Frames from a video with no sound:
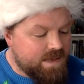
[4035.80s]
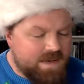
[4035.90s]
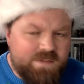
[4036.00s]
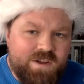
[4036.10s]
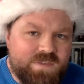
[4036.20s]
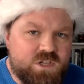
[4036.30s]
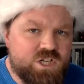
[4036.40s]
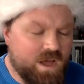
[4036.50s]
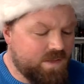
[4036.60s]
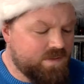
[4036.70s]
Never had the
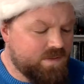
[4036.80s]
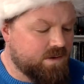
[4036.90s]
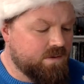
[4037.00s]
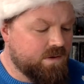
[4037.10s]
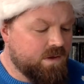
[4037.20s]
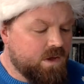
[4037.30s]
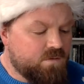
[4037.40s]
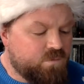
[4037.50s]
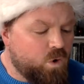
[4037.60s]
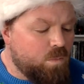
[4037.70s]
chance, though.
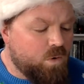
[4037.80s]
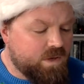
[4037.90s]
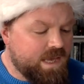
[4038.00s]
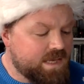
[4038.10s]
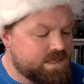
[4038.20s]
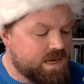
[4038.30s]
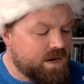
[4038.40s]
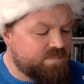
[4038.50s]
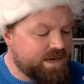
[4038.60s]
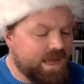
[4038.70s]
4 more years and I'd
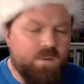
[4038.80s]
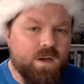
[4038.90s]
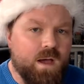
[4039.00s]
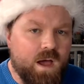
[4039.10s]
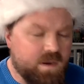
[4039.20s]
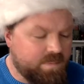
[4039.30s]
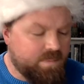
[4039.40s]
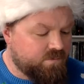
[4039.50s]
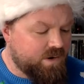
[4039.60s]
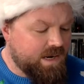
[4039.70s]
have been out. I'd have been
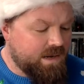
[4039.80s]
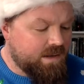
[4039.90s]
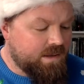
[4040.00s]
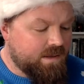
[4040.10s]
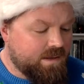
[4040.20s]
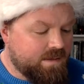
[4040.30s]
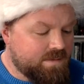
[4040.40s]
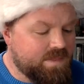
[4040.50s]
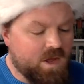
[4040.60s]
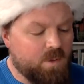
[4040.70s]
free.
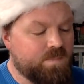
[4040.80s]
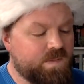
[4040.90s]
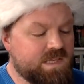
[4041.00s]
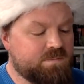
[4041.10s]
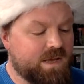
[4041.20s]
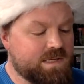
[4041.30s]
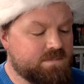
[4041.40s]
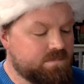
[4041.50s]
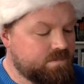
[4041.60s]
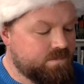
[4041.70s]
Then they opened this place
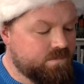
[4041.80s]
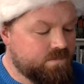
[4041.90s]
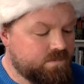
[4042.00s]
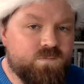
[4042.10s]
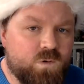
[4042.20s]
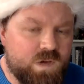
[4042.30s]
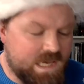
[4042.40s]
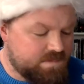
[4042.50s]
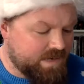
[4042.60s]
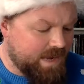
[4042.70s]
and 4
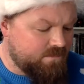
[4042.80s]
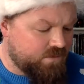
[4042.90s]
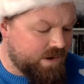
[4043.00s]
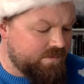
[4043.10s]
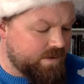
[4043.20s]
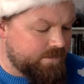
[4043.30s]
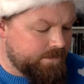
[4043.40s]
years became forever.